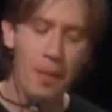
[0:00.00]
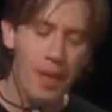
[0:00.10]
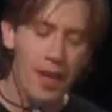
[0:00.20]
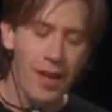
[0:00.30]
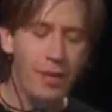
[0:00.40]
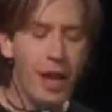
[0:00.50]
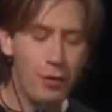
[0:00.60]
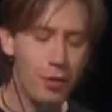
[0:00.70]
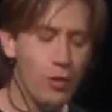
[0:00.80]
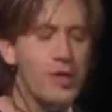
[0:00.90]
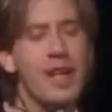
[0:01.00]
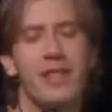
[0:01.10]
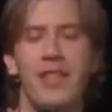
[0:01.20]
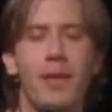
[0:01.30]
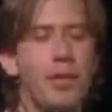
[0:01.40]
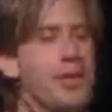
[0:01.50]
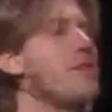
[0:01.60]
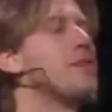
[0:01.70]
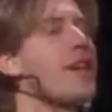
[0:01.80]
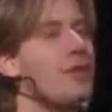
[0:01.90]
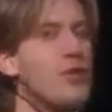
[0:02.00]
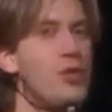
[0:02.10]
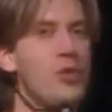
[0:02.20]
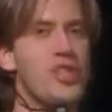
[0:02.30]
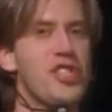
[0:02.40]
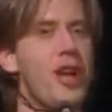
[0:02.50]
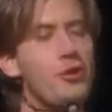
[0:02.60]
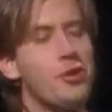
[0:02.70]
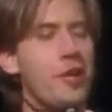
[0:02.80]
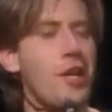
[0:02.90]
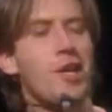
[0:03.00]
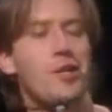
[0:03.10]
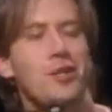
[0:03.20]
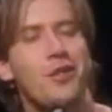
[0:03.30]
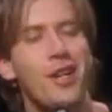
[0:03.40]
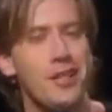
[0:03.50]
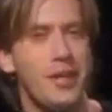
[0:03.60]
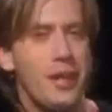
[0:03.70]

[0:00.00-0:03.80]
That groove at that tempo doesn't sound too salsa-ish, does it?